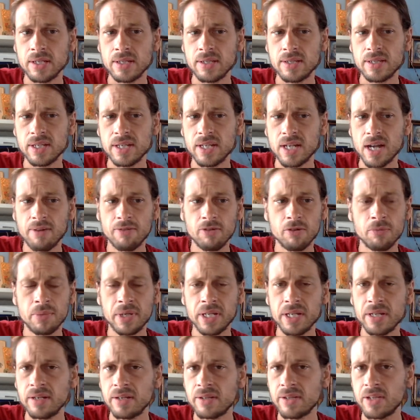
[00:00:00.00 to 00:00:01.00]

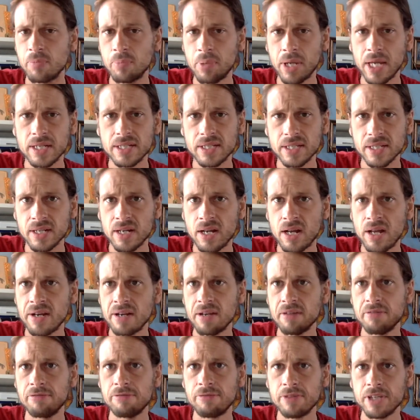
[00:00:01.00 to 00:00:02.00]
government, the Pentagon,
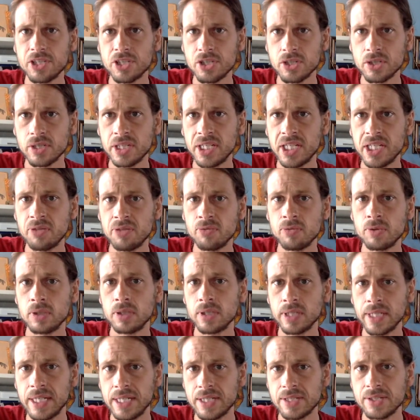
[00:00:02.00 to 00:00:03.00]
officially
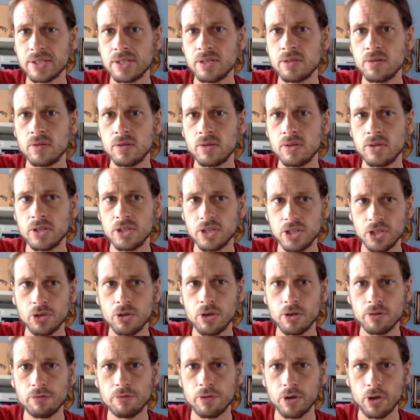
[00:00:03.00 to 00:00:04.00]
released the
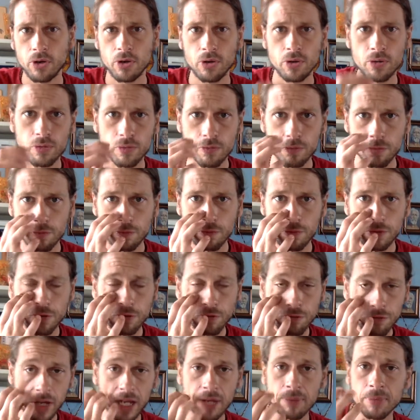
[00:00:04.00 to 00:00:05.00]
UFO, the
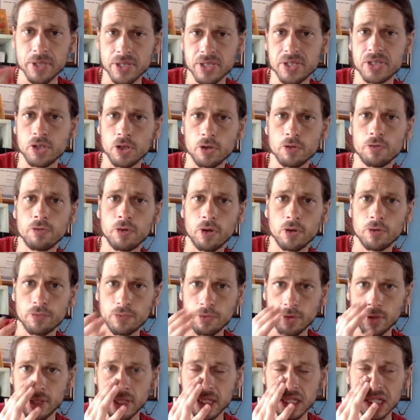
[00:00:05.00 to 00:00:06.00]
famous UFO
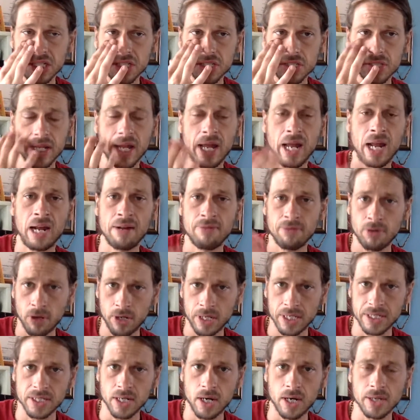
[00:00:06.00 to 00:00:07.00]
footage that I've already
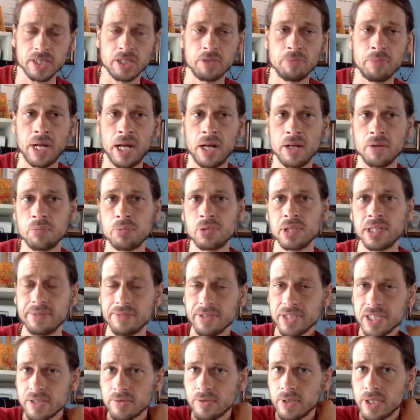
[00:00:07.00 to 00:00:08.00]
talked about in
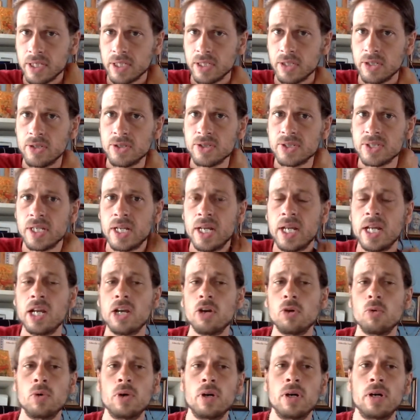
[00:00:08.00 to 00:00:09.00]
previous videos,
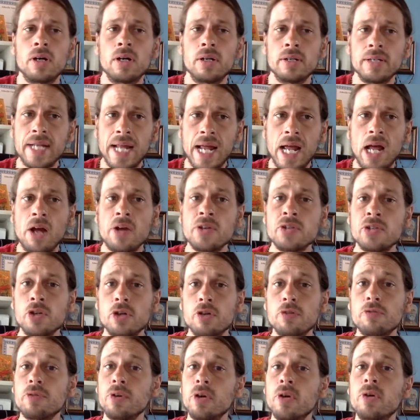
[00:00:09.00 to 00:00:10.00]
where now
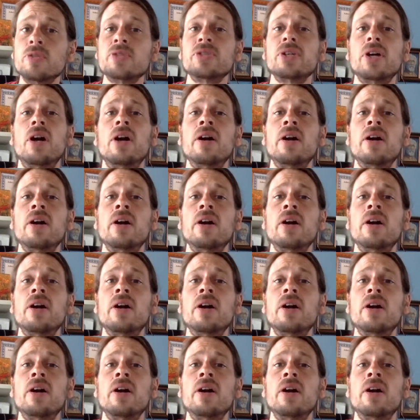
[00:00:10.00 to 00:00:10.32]
UFOs are